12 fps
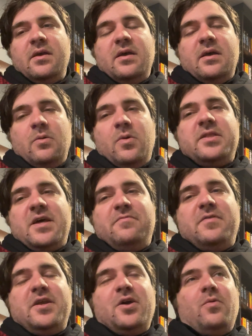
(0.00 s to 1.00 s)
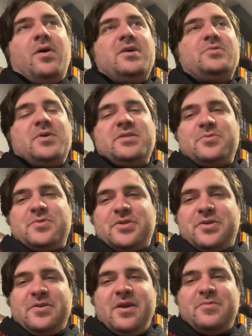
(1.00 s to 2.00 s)
What that video was
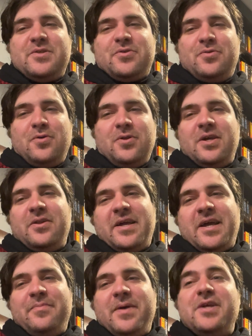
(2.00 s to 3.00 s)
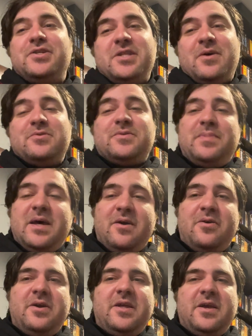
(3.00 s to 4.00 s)
it was a cool little animation that was a
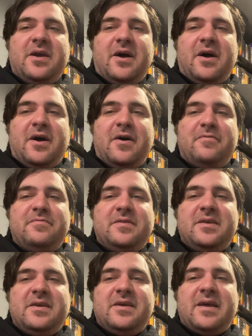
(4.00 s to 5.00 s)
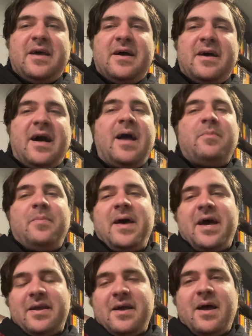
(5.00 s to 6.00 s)
parody of the I'm a
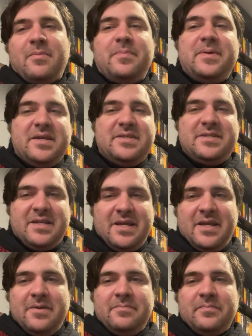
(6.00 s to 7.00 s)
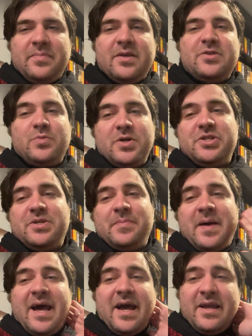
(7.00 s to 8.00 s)
Mac, I'm a PC, switch to
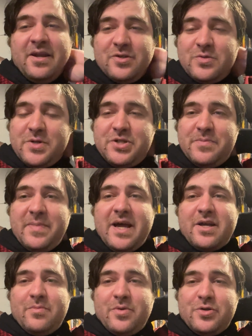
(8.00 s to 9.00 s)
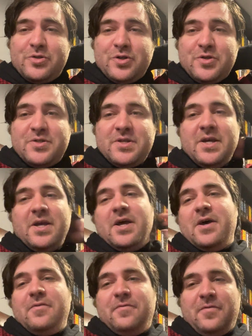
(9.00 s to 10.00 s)
Mac commercials
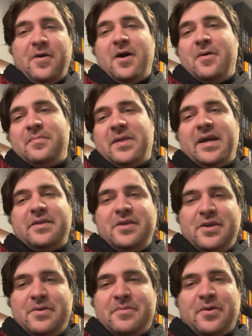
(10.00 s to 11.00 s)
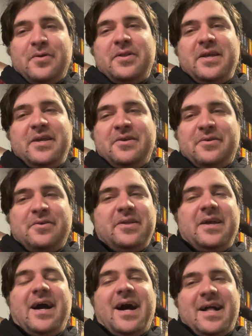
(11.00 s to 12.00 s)
from like the early
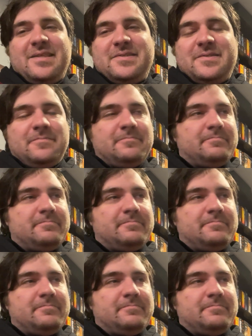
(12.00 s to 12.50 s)
aughts